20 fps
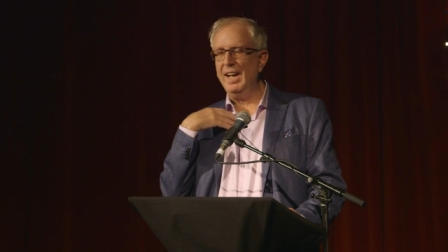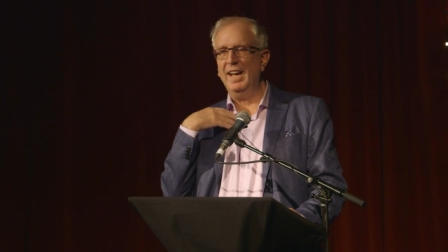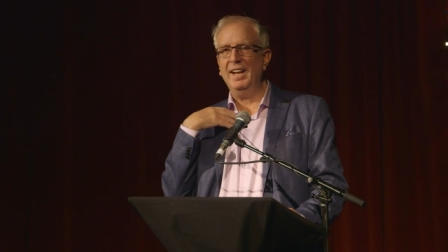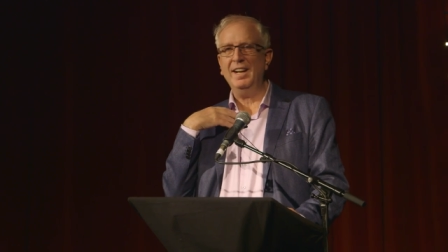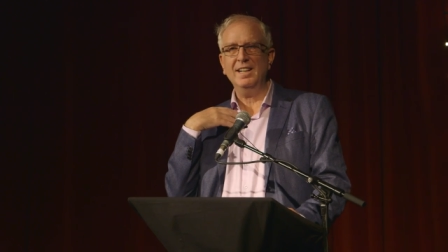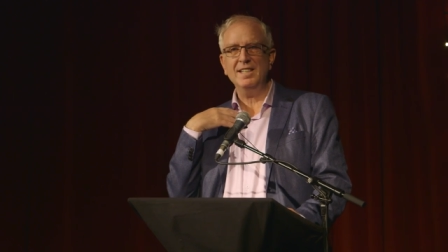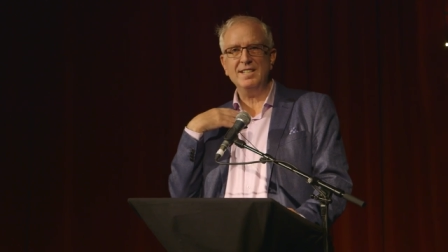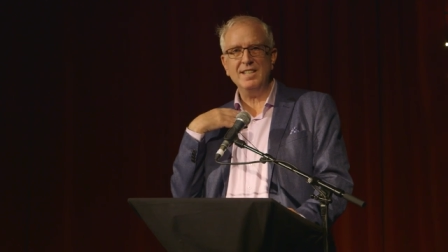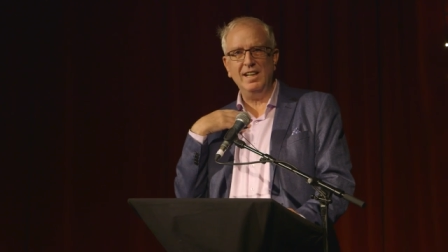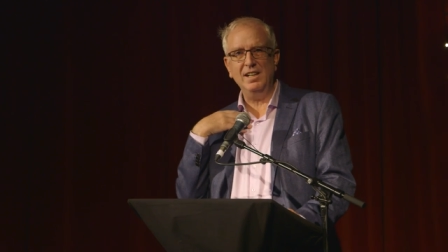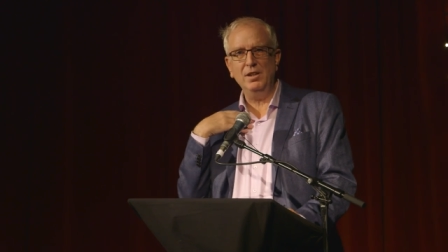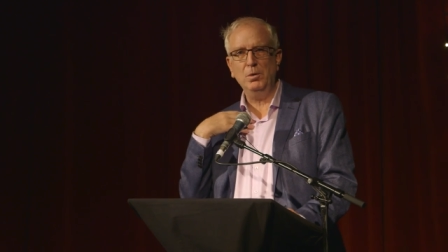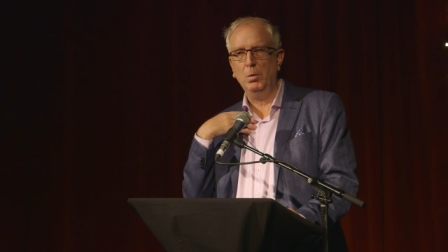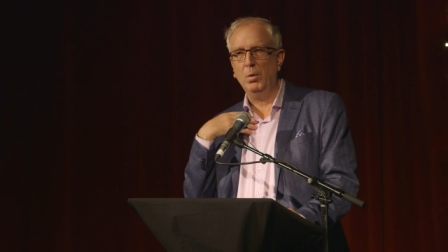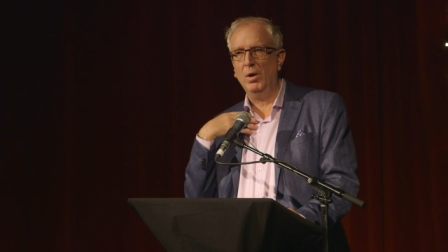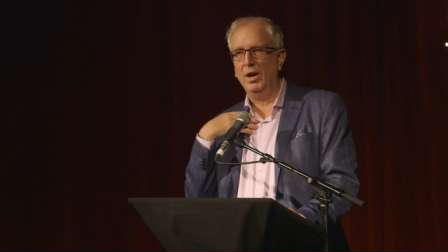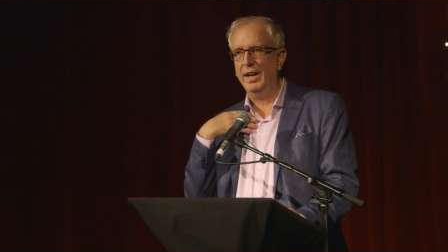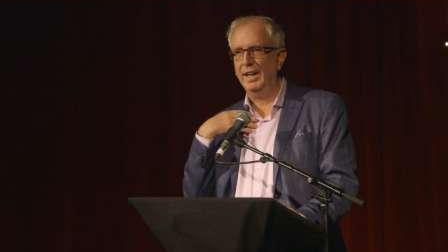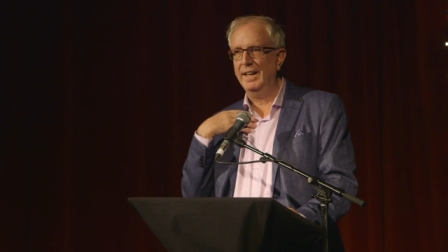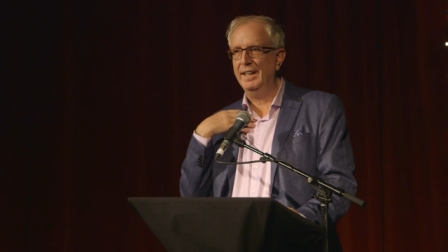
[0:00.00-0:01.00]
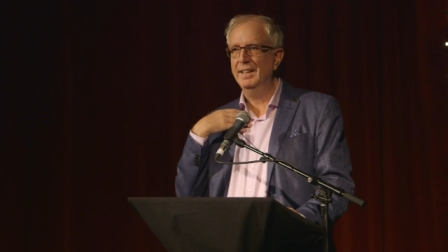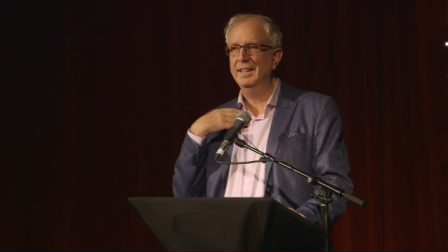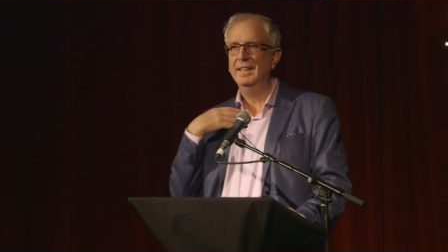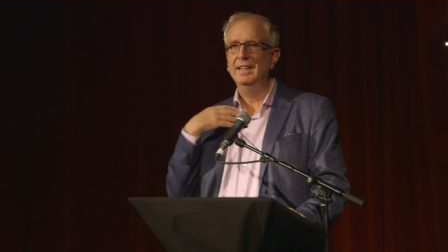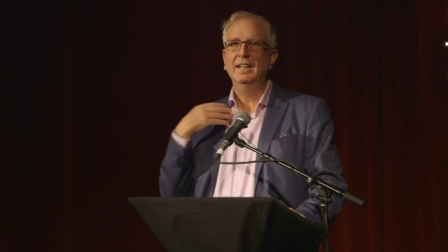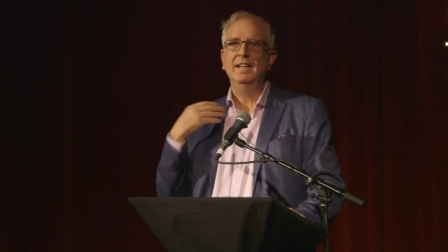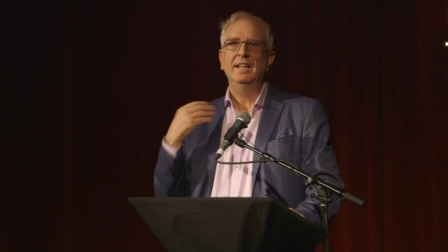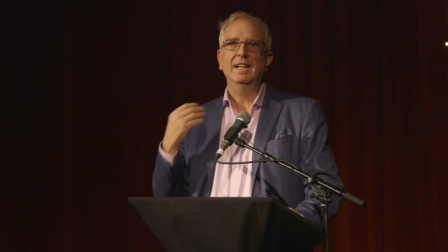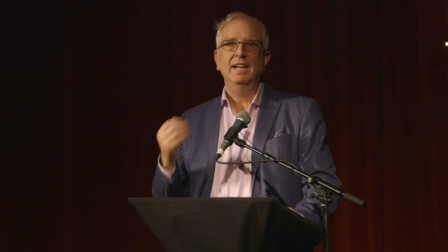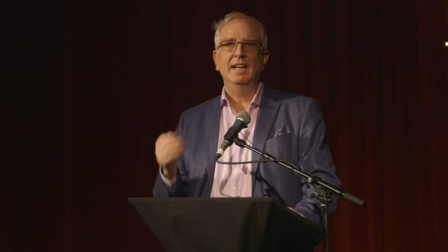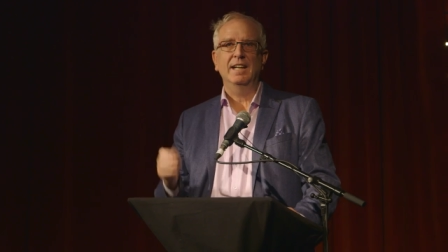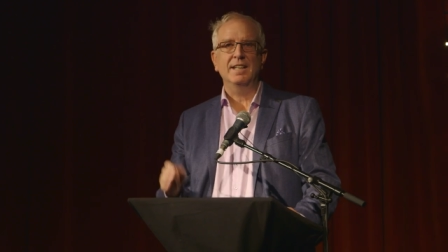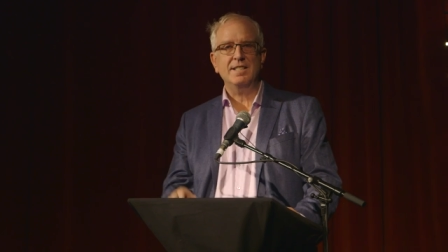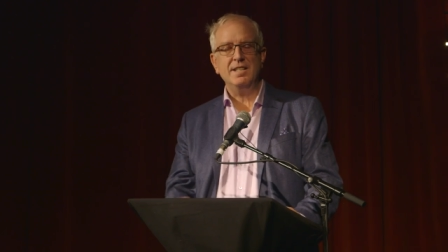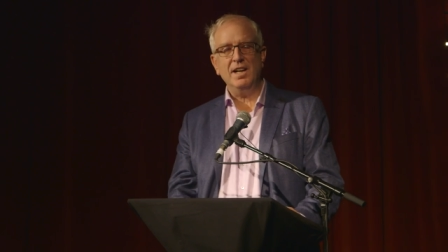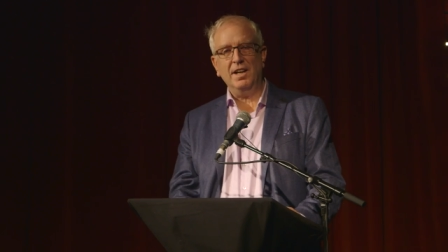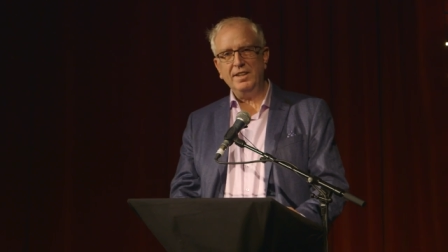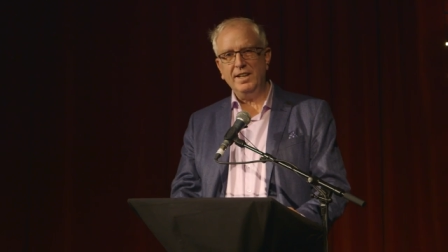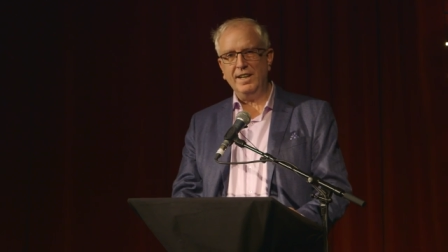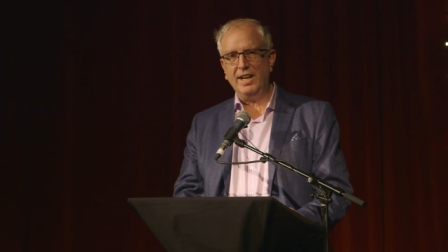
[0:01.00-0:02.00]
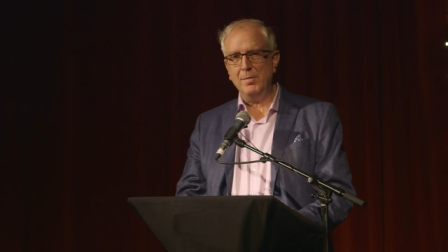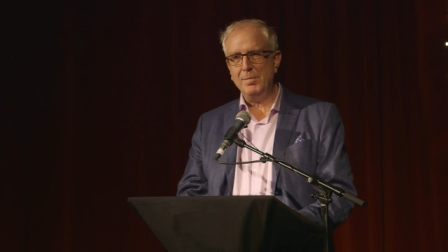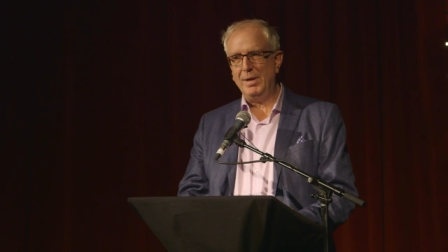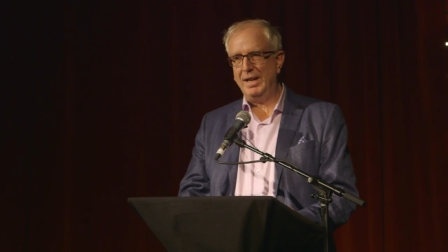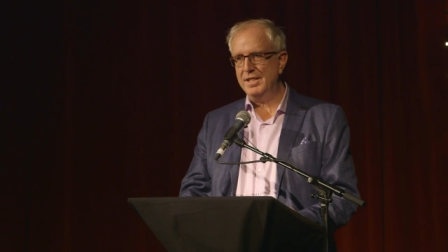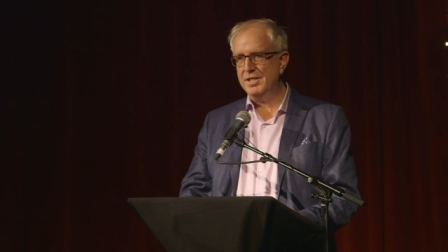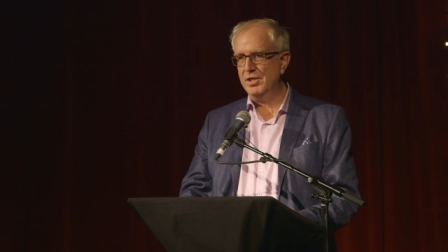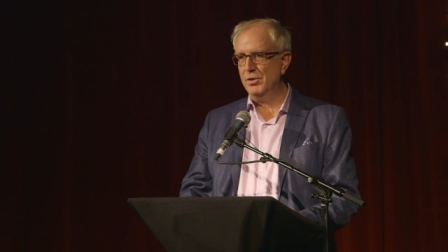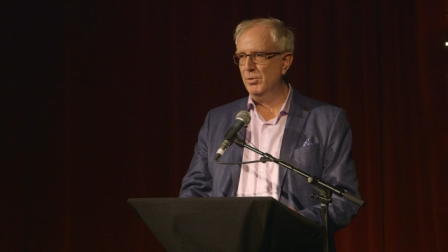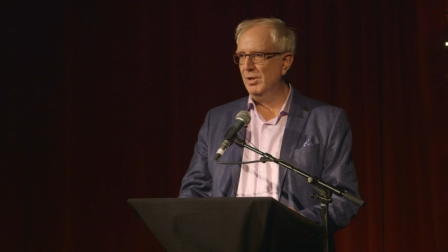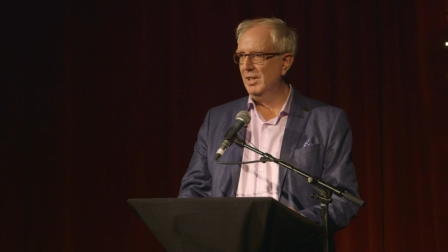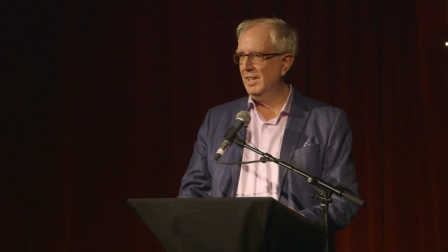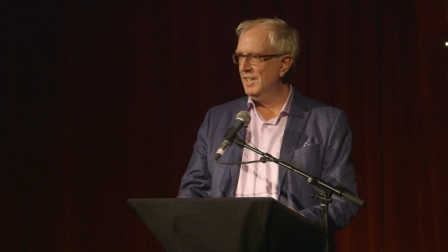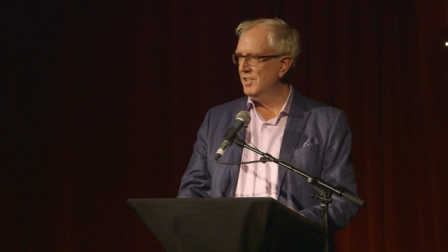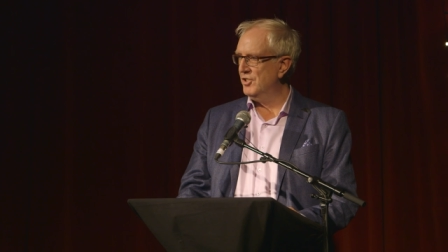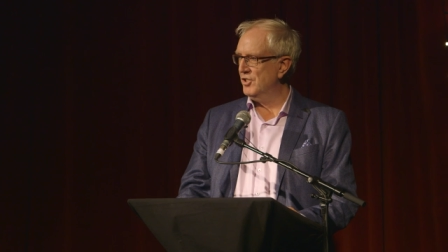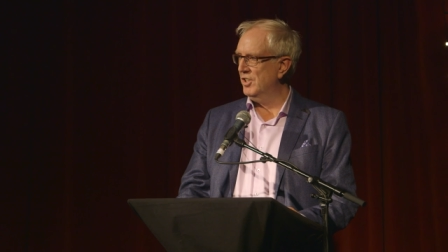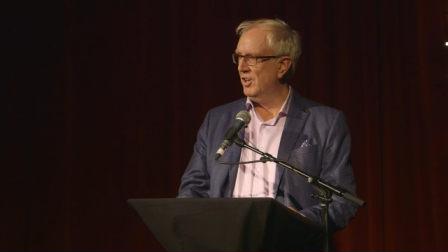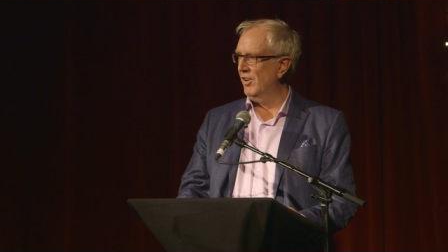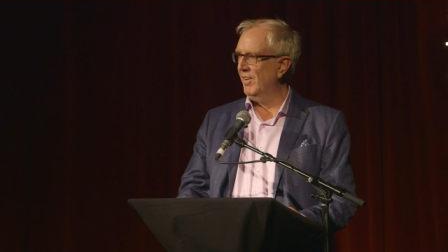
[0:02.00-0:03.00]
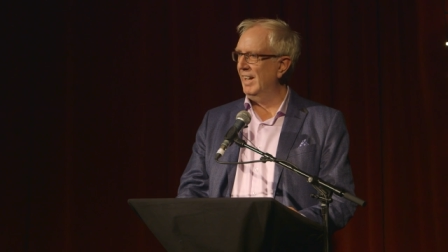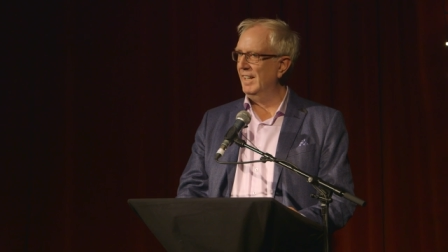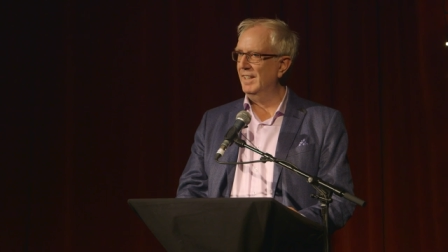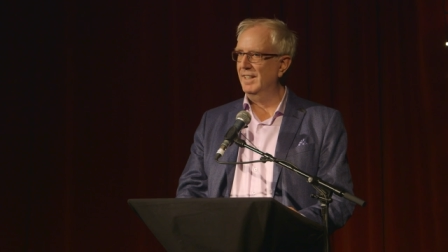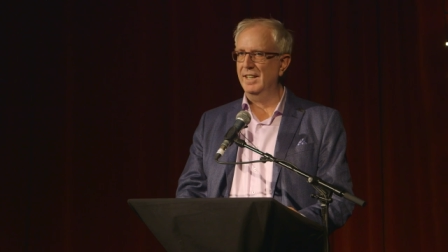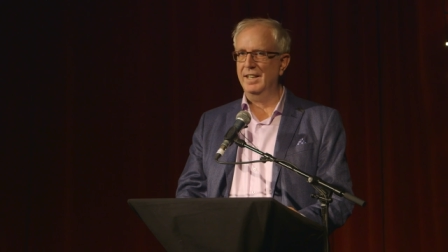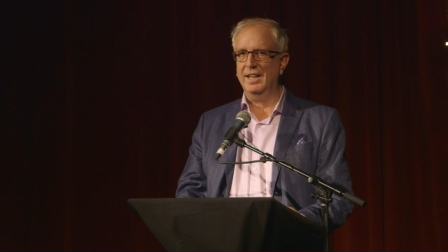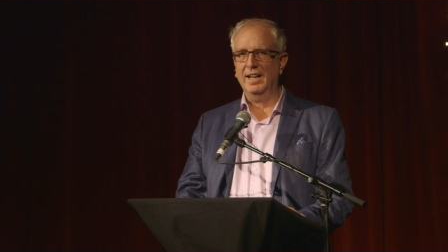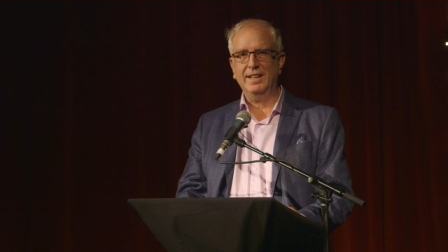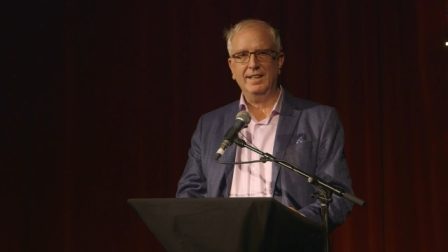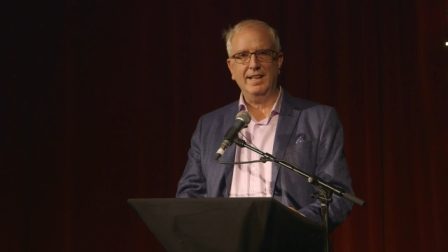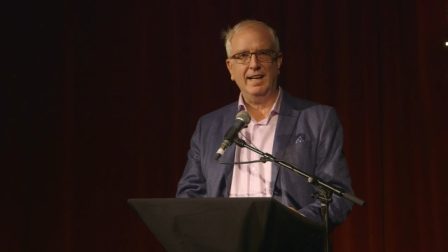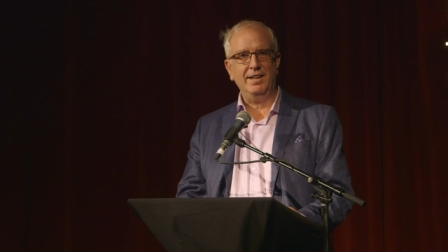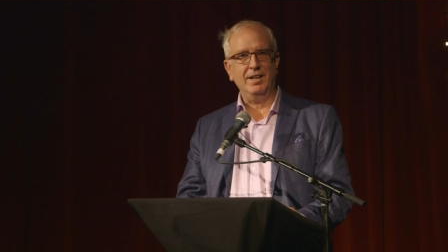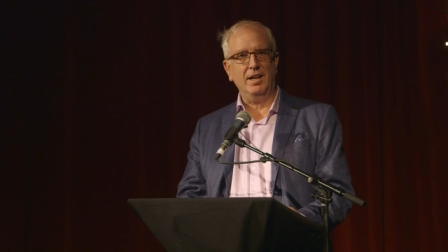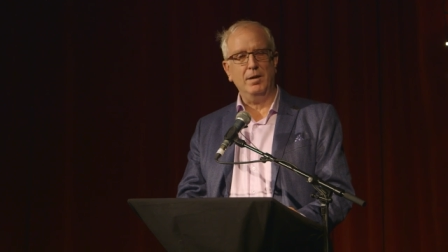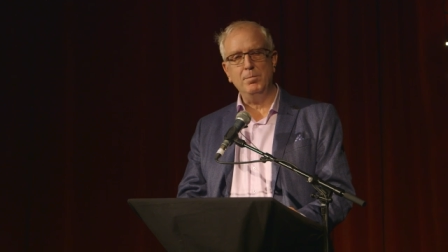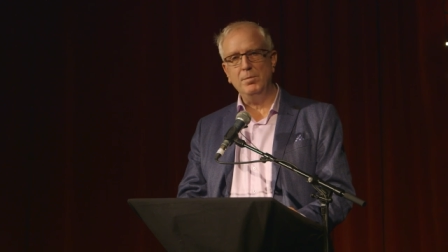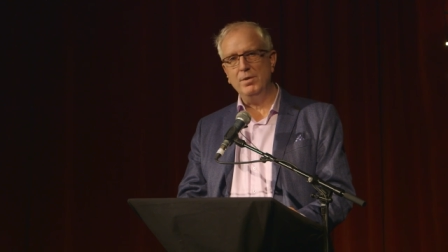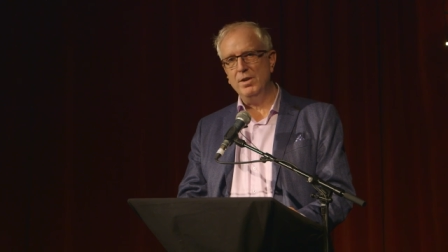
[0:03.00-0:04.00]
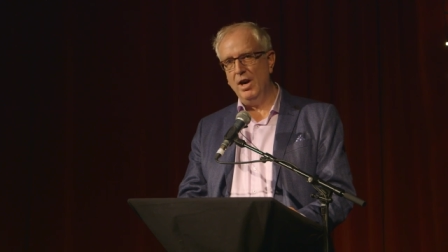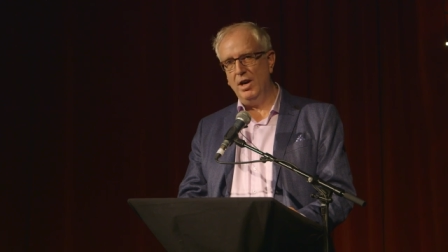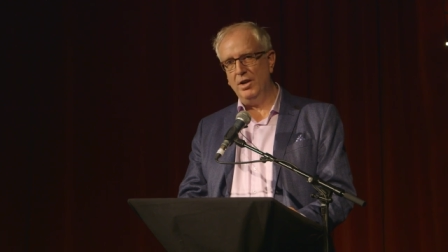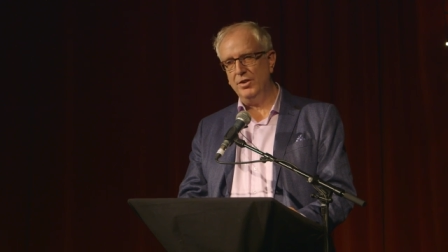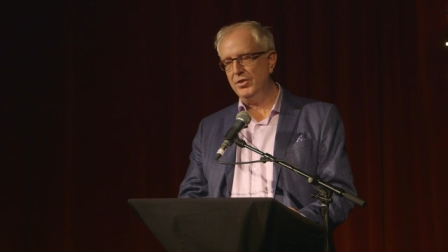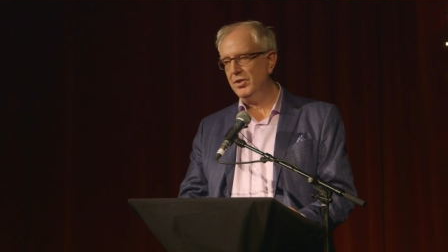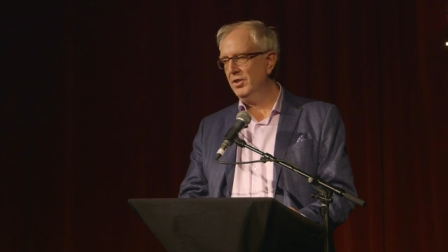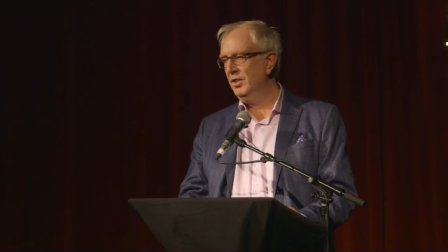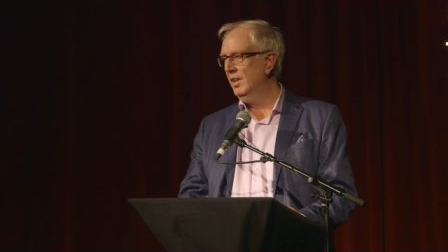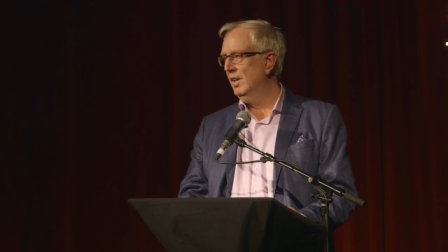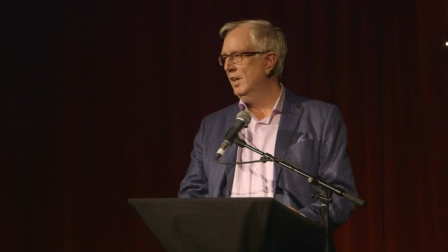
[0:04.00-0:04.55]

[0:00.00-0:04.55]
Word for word: And I'll tell you why. It's not that I'm anti religion or anything like that. I'm not.